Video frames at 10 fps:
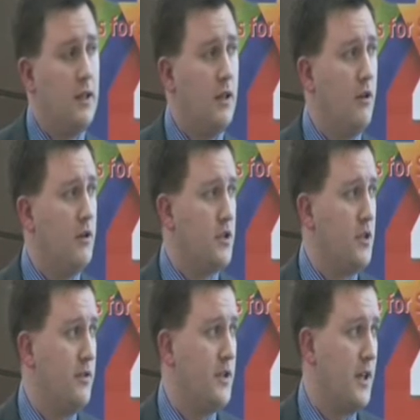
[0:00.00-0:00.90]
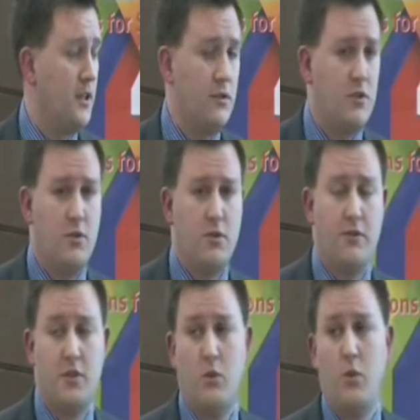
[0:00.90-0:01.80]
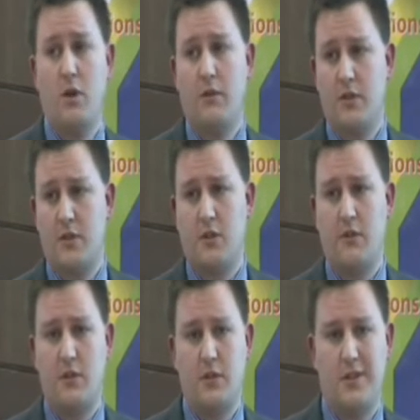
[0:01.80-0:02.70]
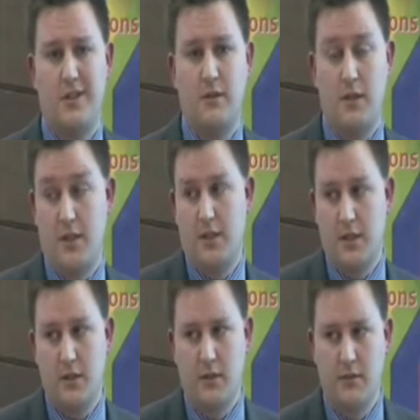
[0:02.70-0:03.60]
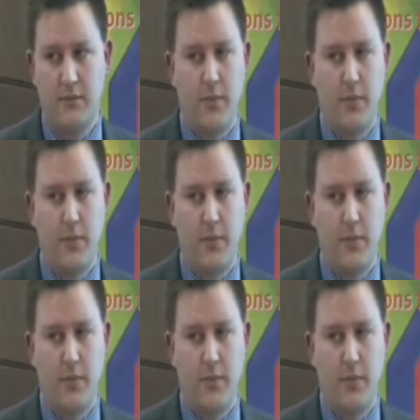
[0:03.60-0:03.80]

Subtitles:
Now, as a Chief Executive, she was obviously aware of the service existing,